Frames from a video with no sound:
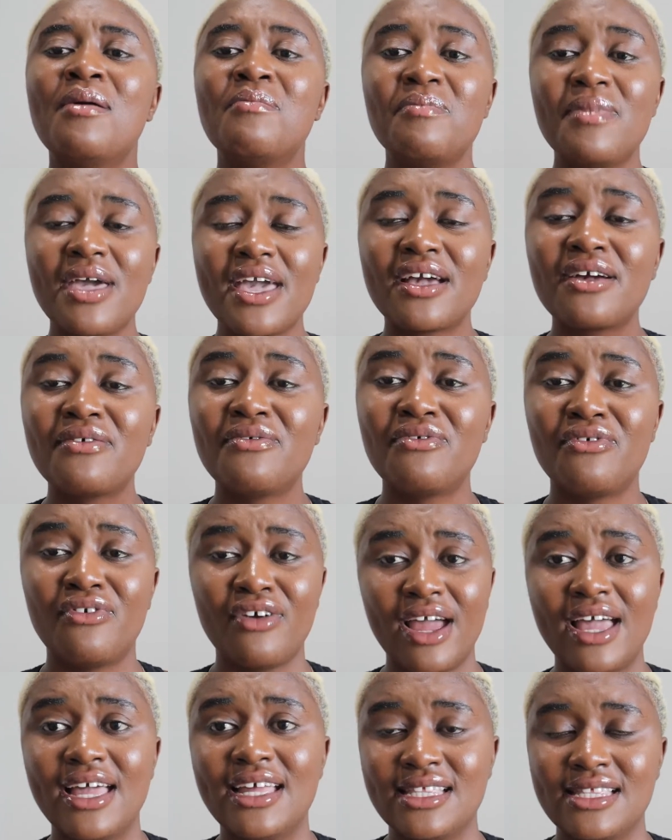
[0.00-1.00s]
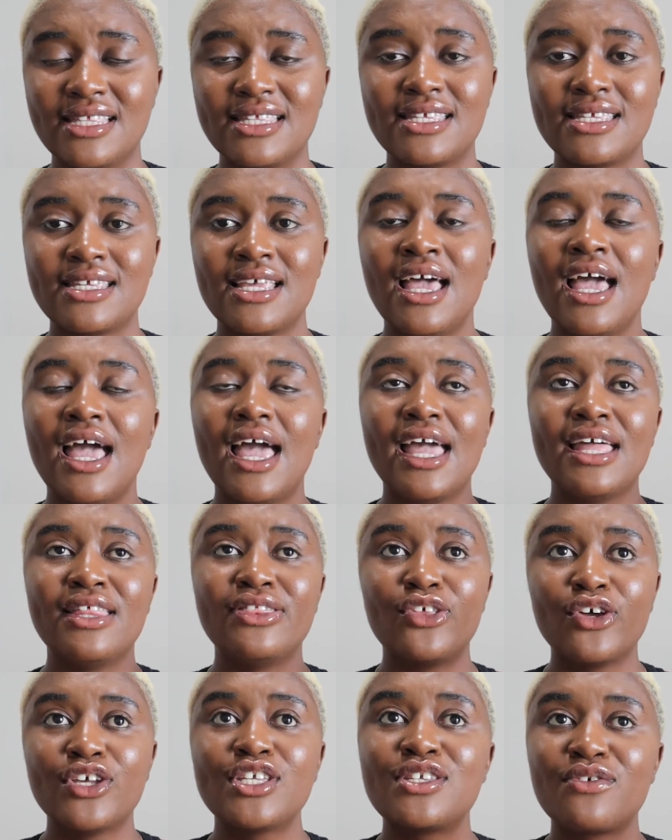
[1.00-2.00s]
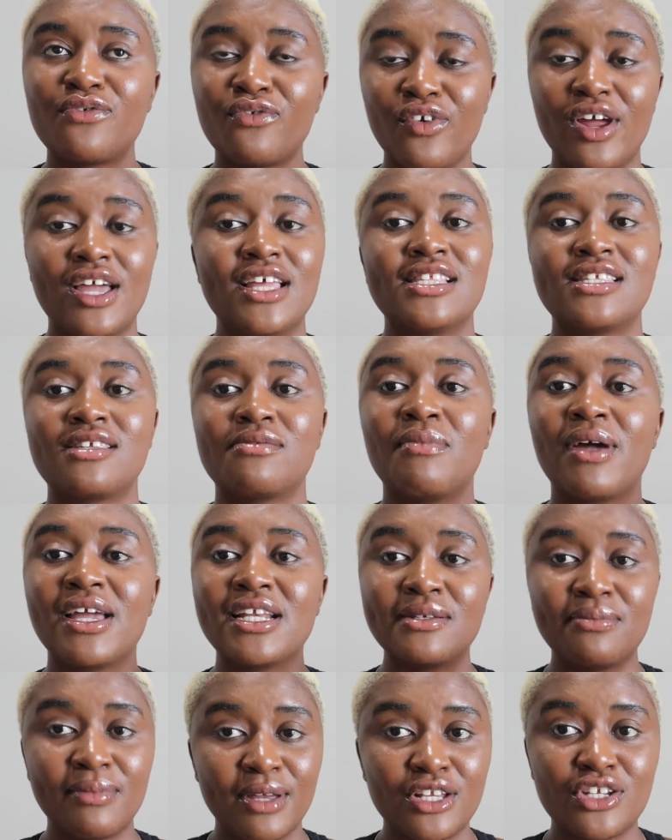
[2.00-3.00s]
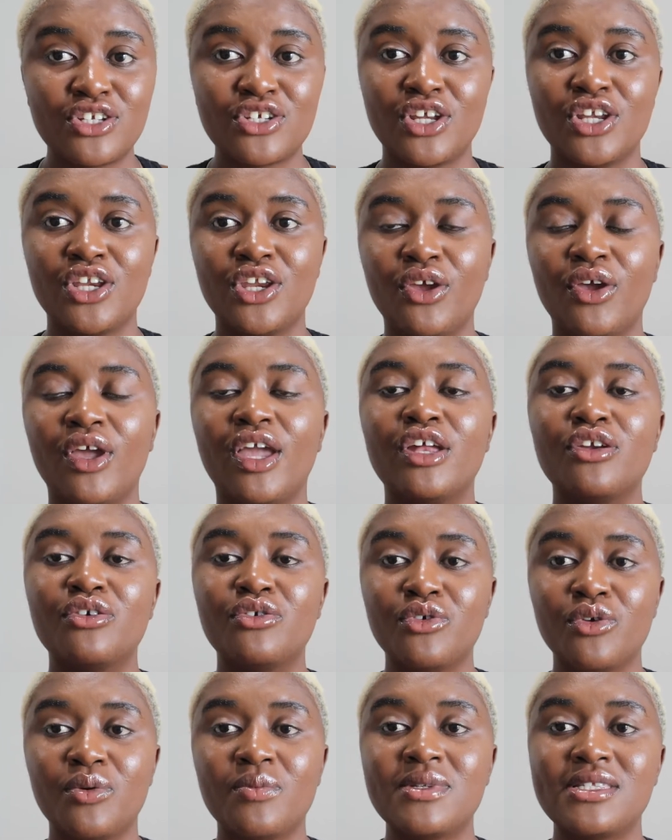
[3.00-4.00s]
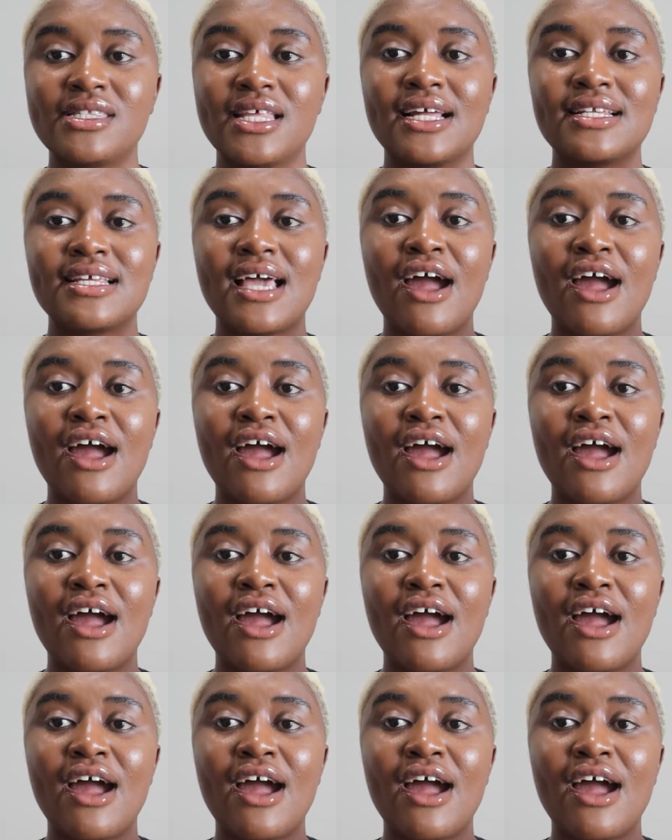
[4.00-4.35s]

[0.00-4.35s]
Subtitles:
Make friends. And those friends might mention you in rooms that